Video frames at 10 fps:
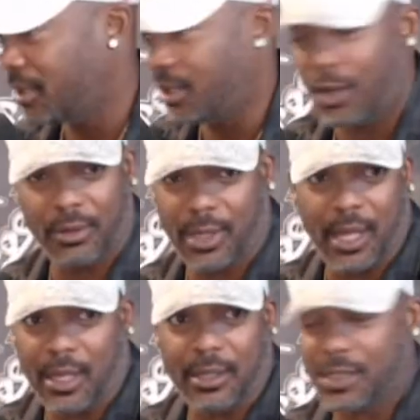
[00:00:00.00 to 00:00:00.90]
Don't
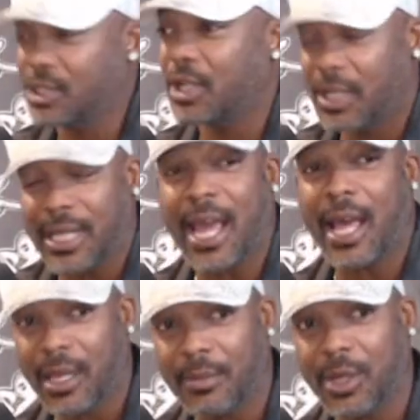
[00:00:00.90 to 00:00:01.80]
it just that
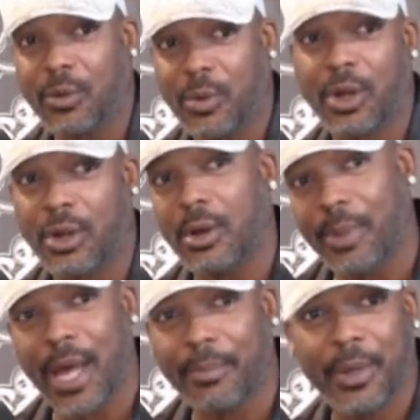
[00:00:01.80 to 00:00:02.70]
element of work gonna
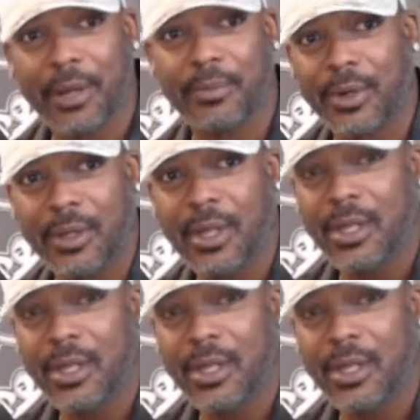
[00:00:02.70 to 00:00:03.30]
pop up, bro.